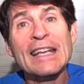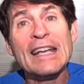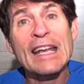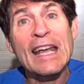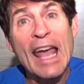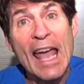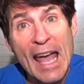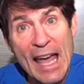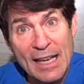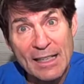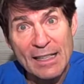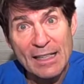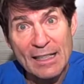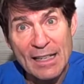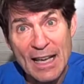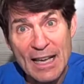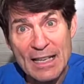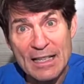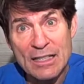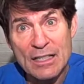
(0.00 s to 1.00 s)

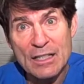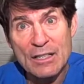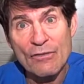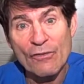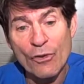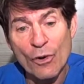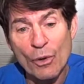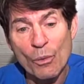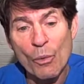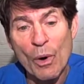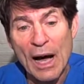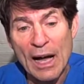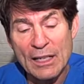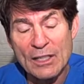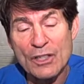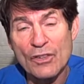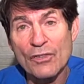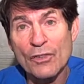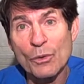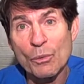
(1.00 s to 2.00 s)
candidates for
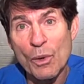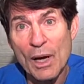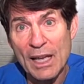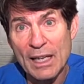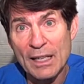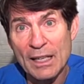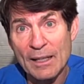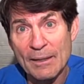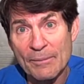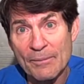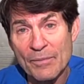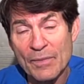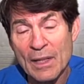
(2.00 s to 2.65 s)
watchful waiting.